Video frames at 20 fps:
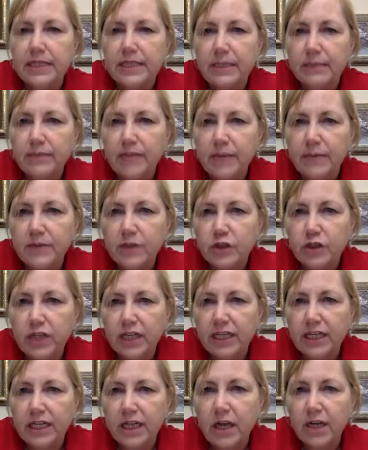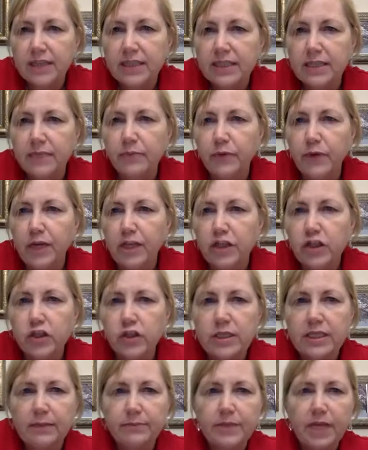sometimes they're done at constant pressure,
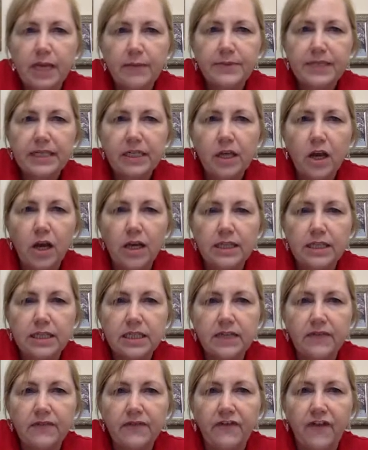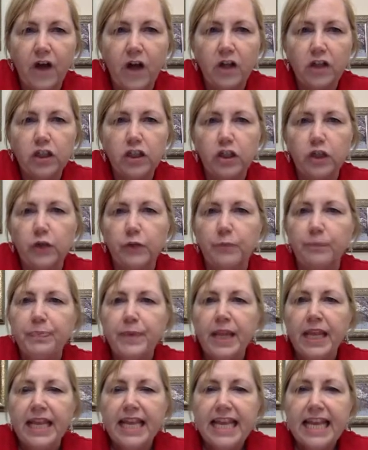sometimes at constant volume.
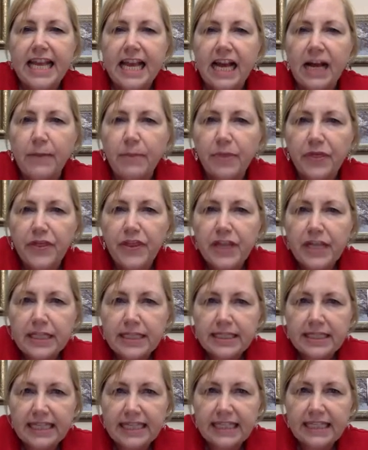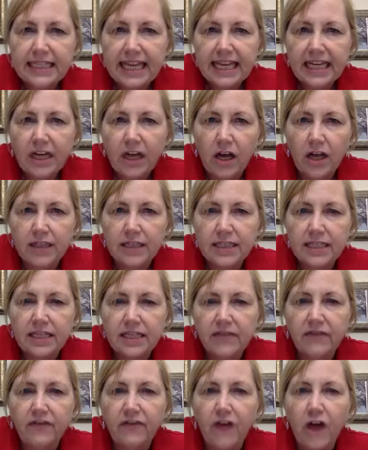This is a
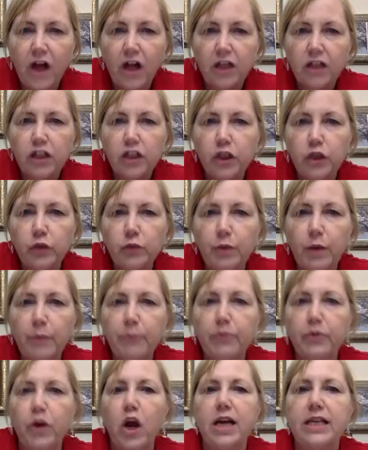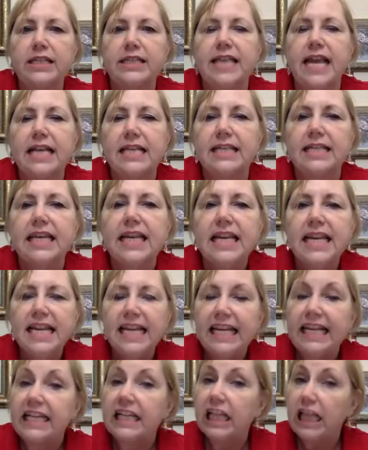constant volume process.
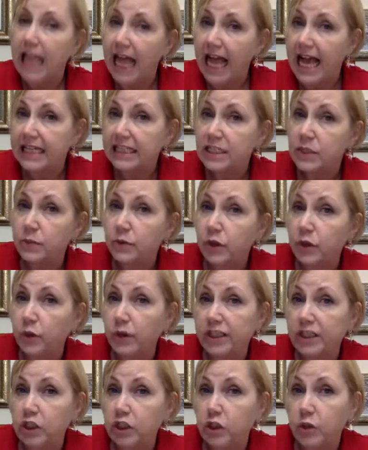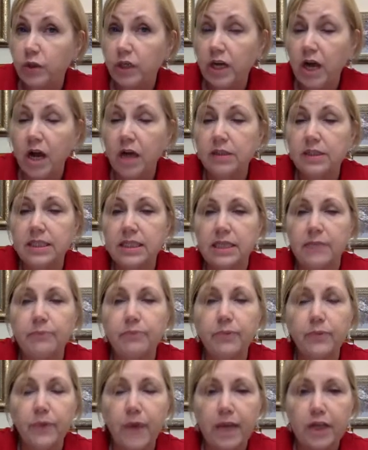In class, we're going to do a
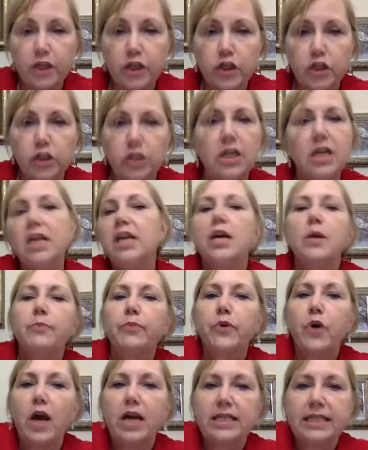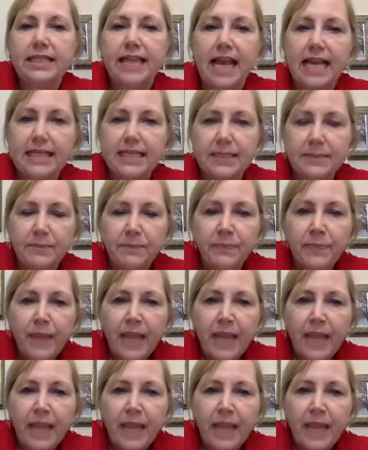constant pressure process.